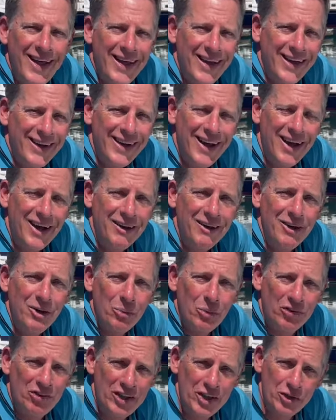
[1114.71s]
And
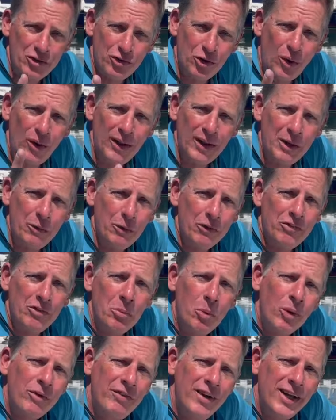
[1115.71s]
we'll see you shortly with
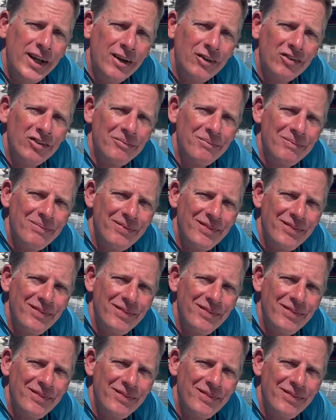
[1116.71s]
some more videos.